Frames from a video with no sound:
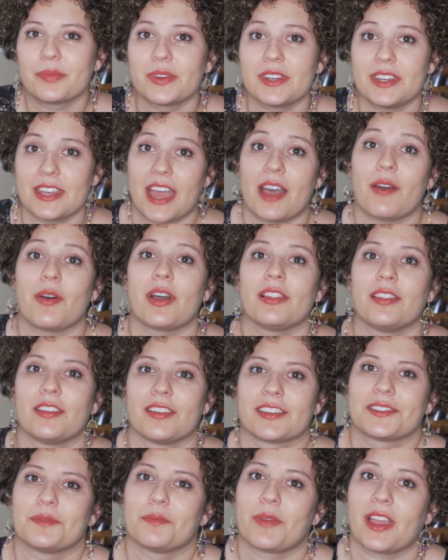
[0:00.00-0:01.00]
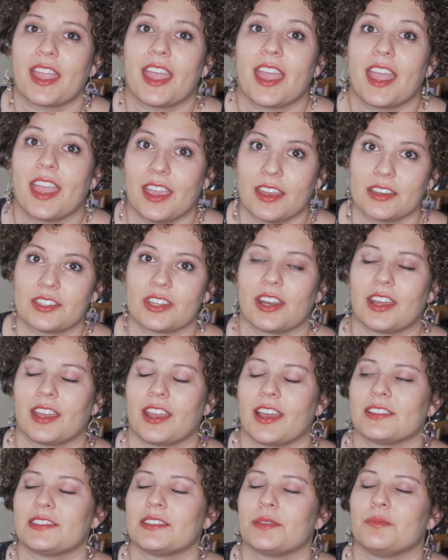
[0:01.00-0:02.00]
But now I looked my age and I
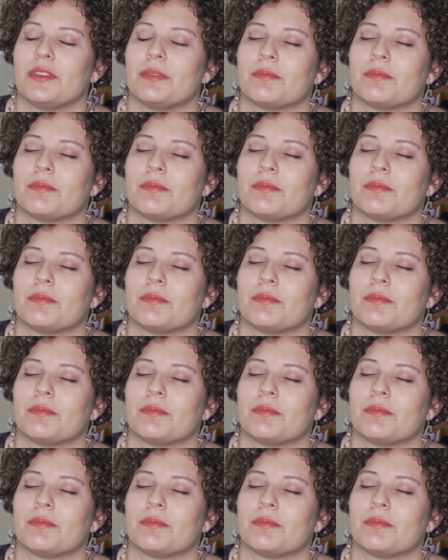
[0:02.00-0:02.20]
got to be